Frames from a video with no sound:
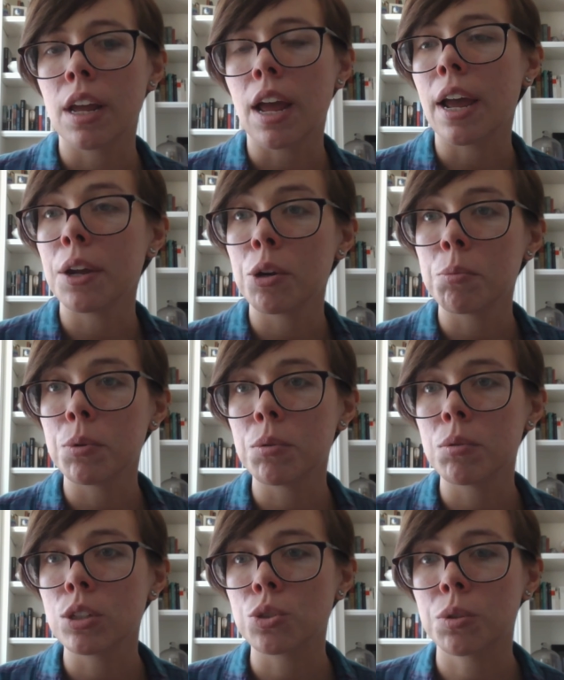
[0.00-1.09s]
I hope you
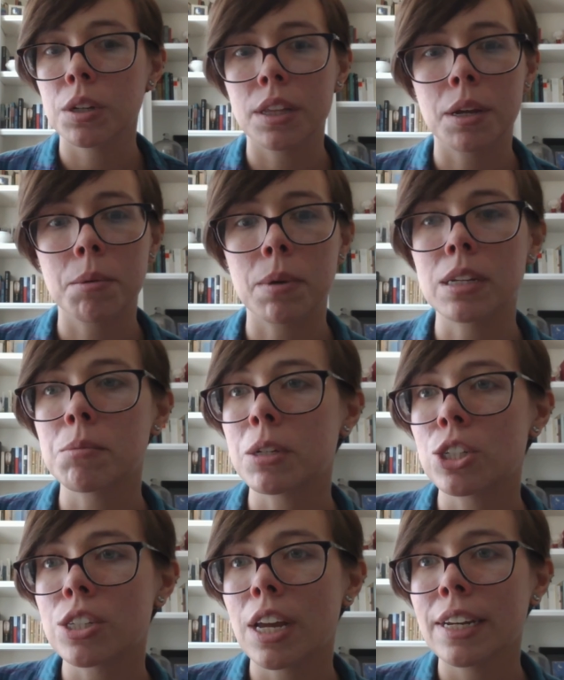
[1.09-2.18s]
enjoy them as much
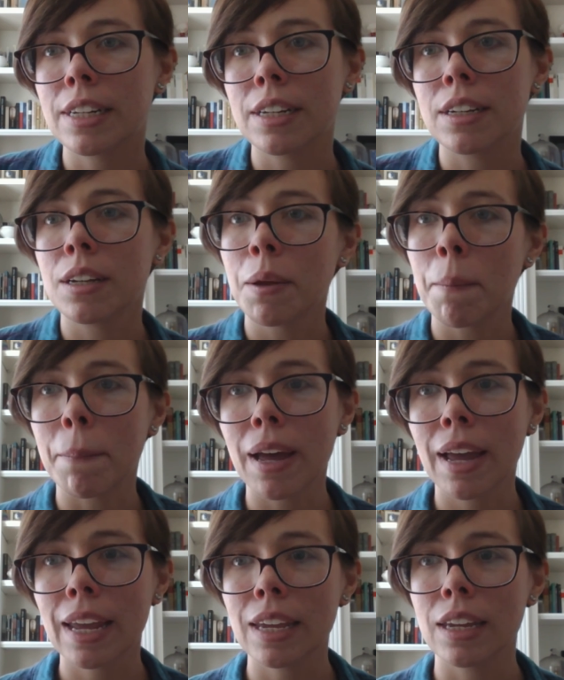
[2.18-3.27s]
as I did.
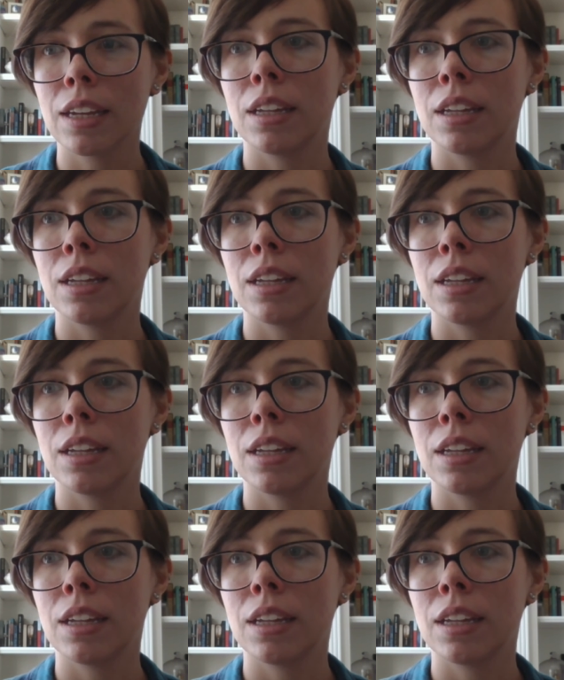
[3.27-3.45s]
Bye!